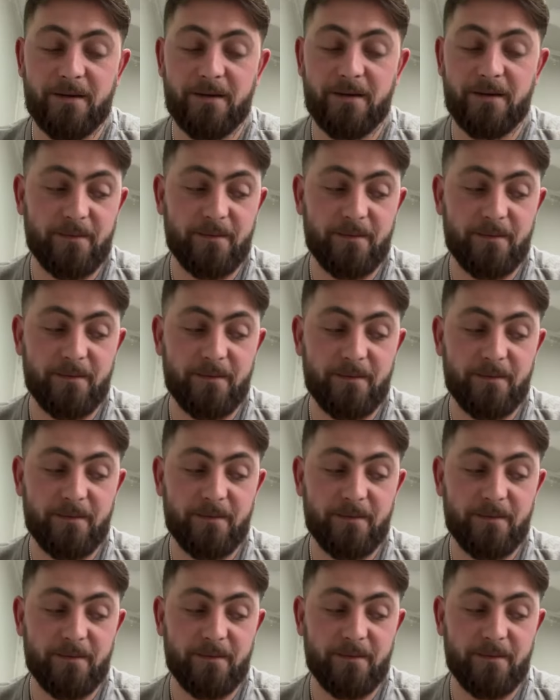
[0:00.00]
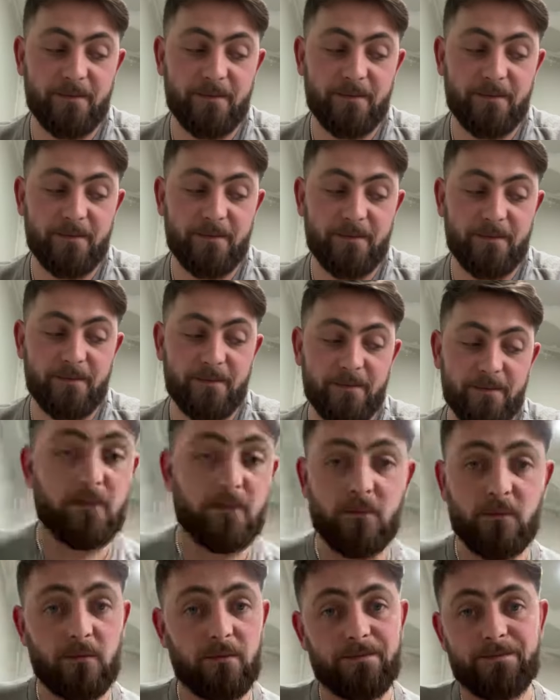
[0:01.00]
coming, but I just haven't,
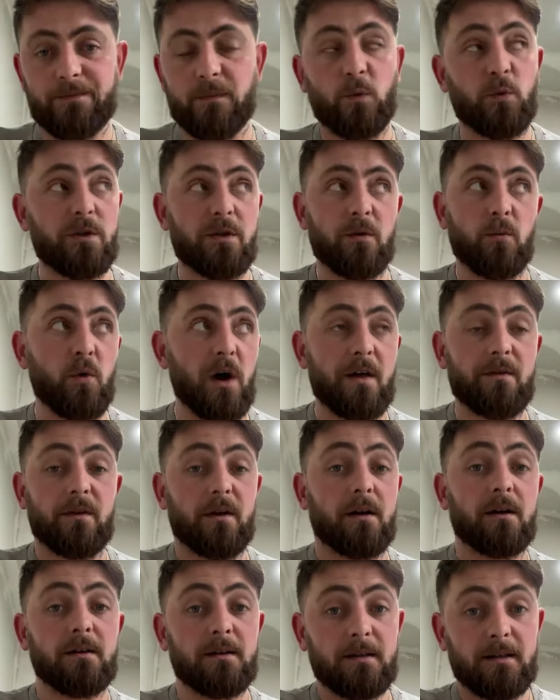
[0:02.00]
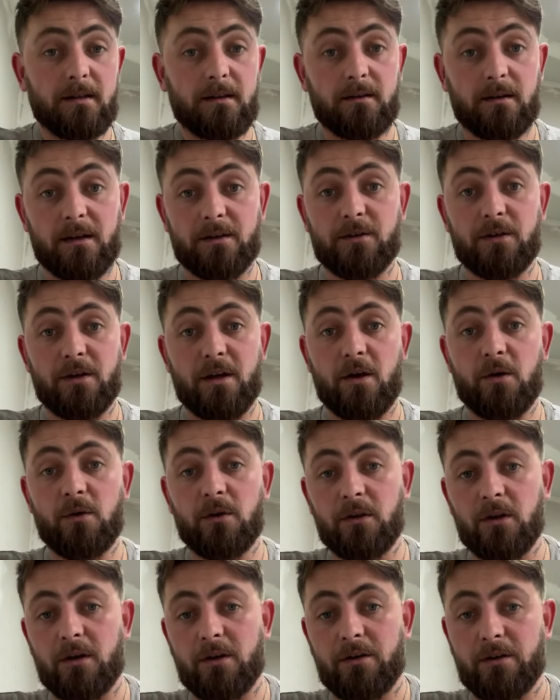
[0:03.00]
literally, with the weather, as you
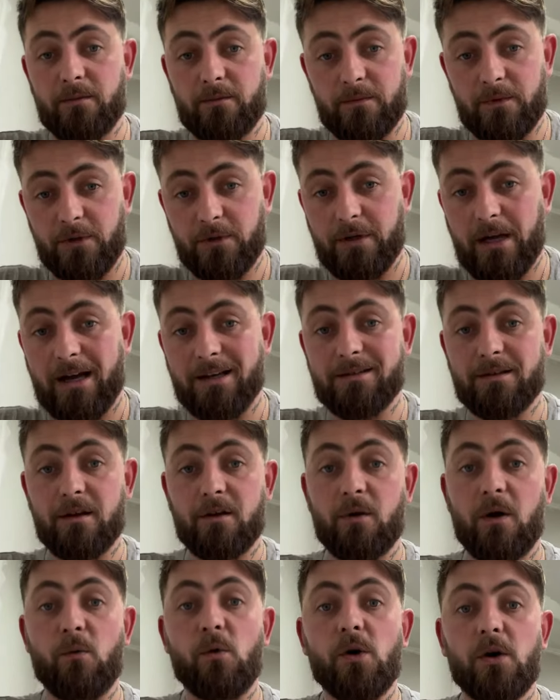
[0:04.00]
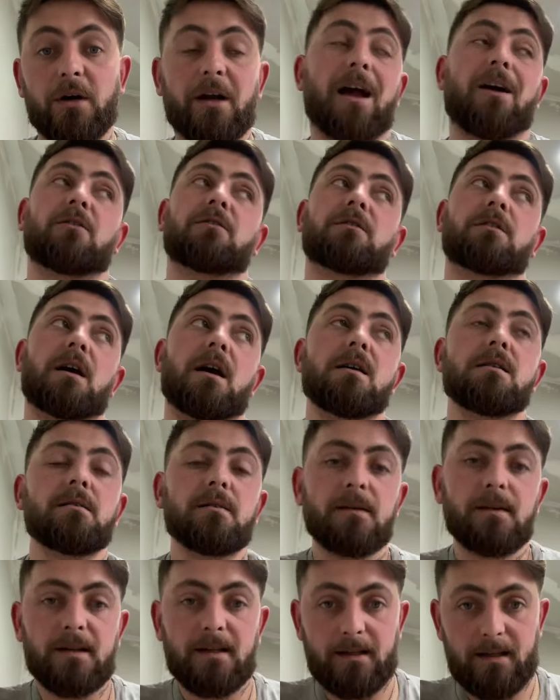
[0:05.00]
know, a lot of you guys know, I work outside.
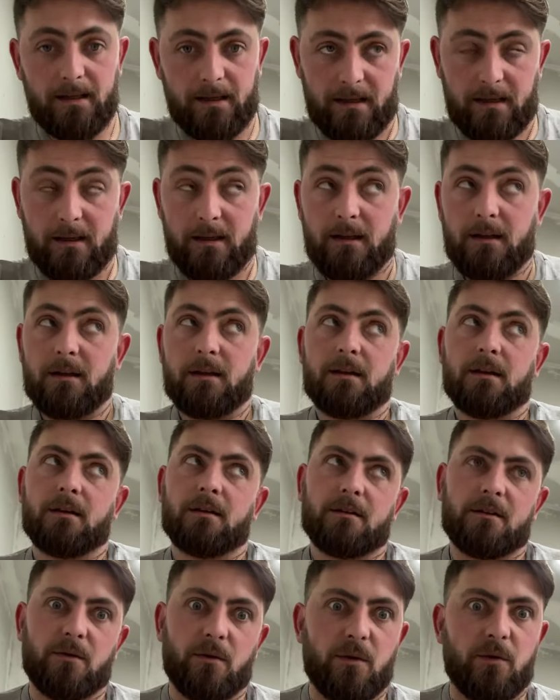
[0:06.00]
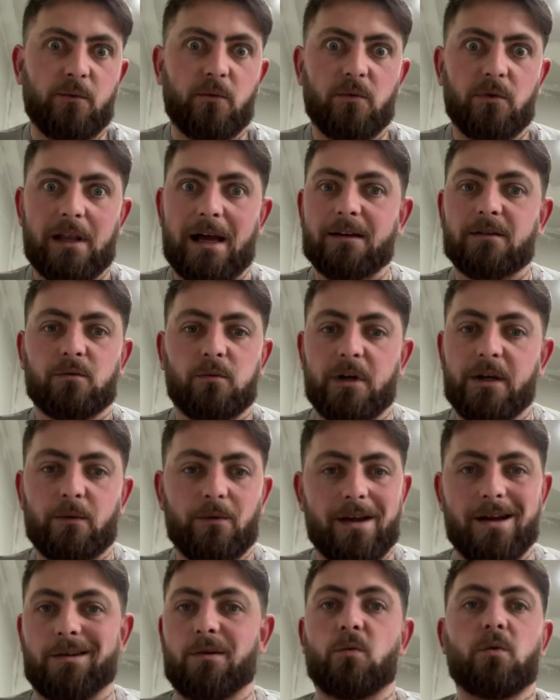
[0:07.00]
So last week we
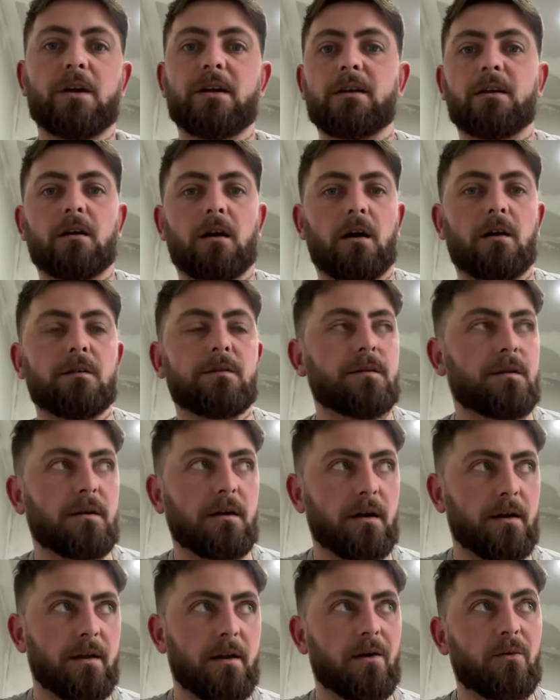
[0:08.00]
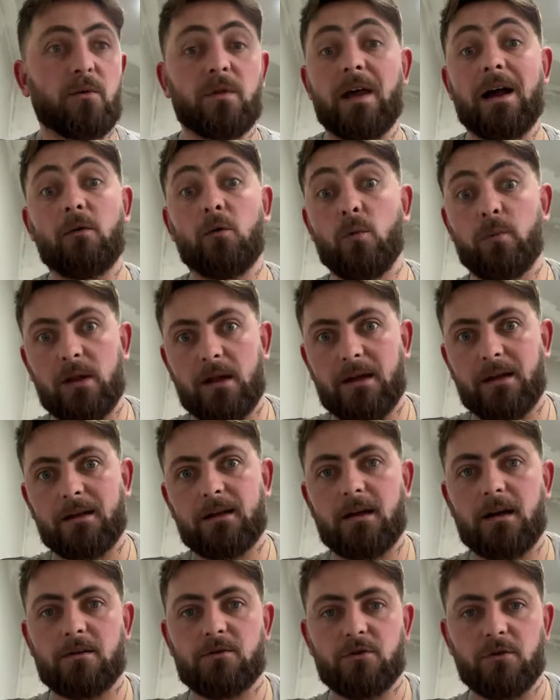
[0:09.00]
had a week off, and now we're playing
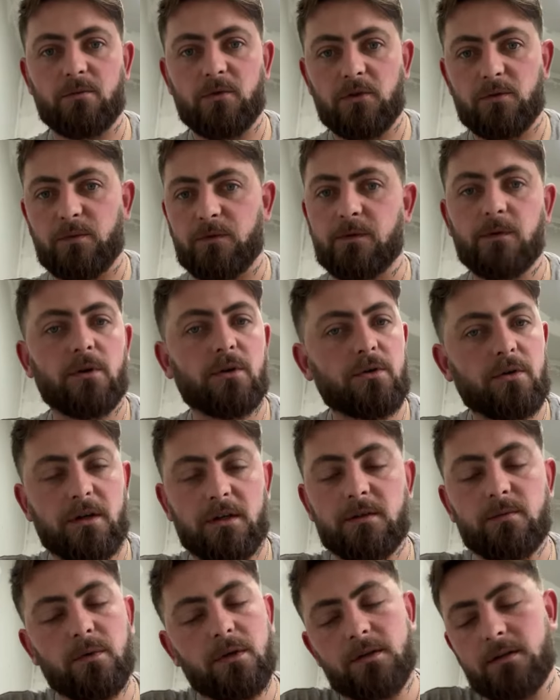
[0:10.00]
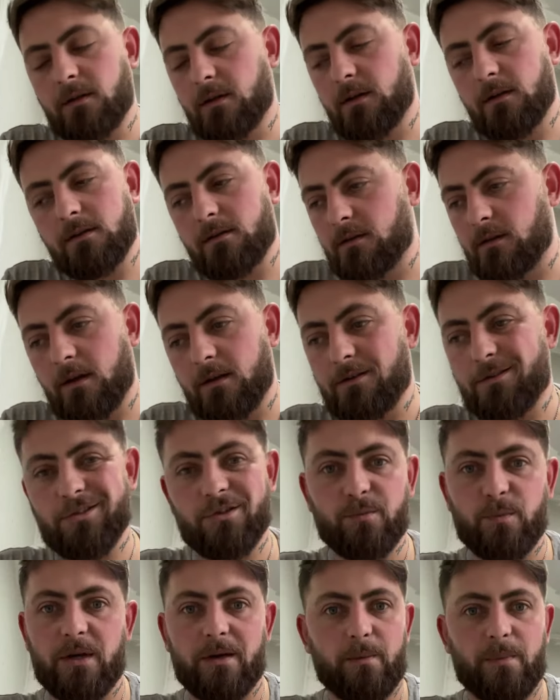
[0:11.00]
catch up just before Christmas, and it's
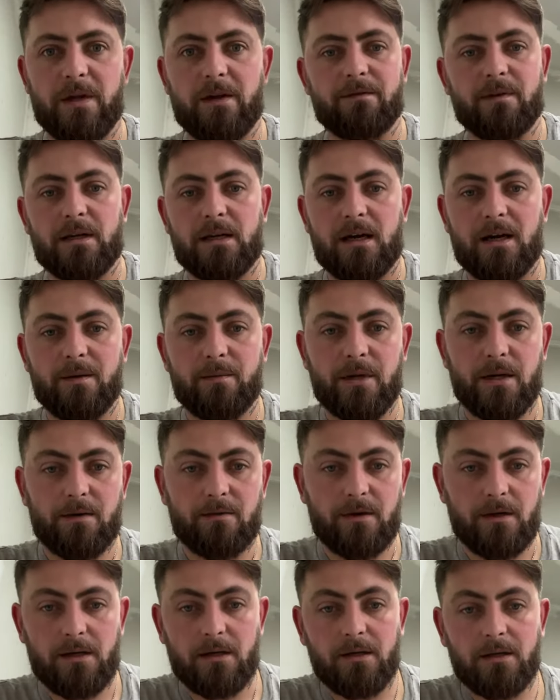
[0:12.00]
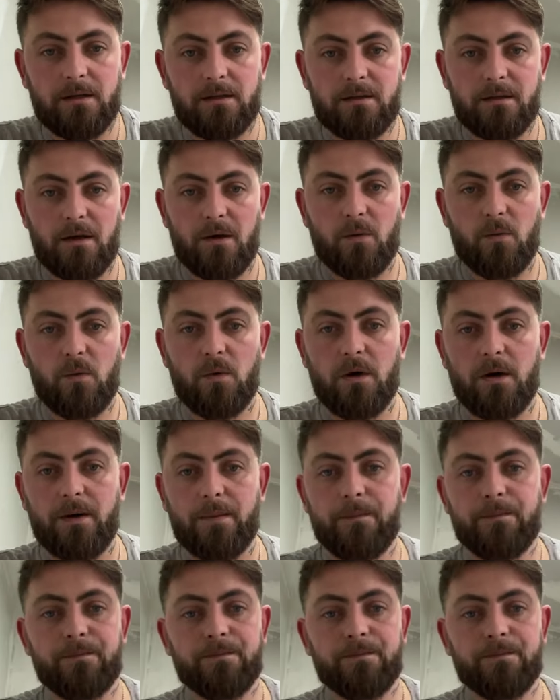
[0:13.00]
just been a bit of a nightmare, really. So what